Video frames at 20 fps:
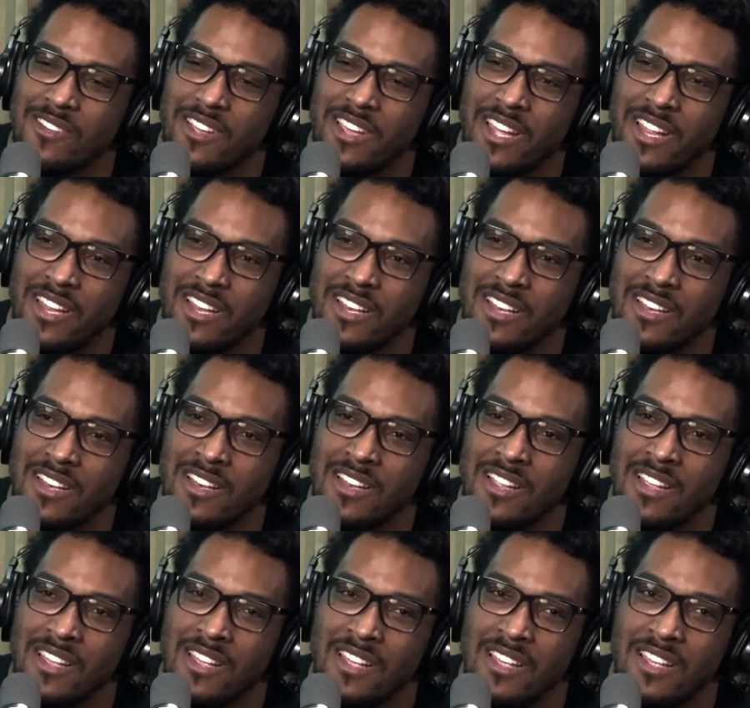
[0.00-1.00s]
and
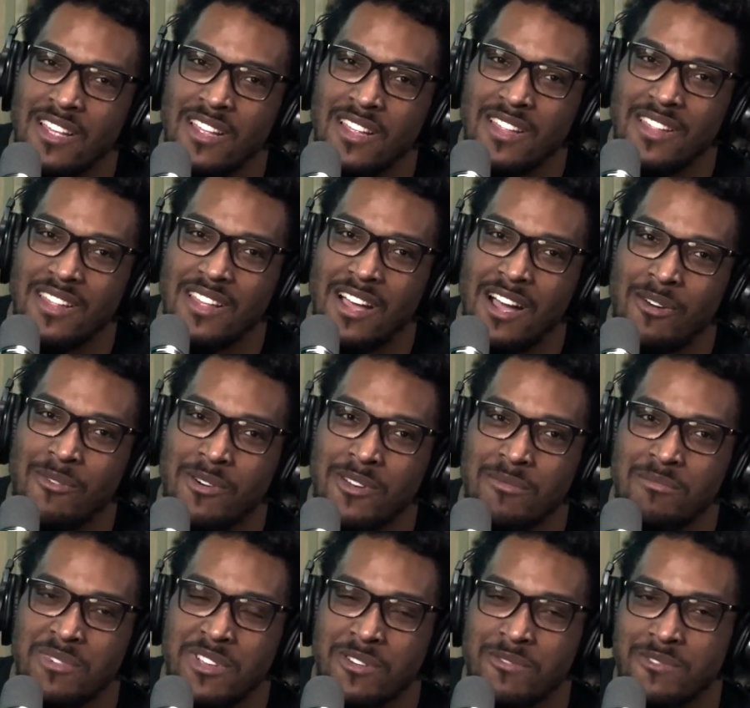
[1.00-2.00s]
I want
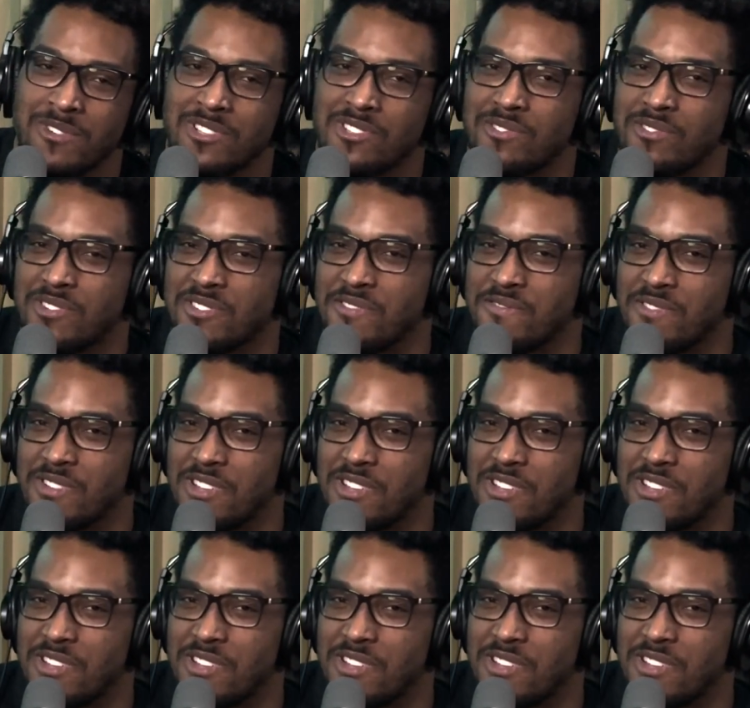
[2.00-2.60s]
to be a resource for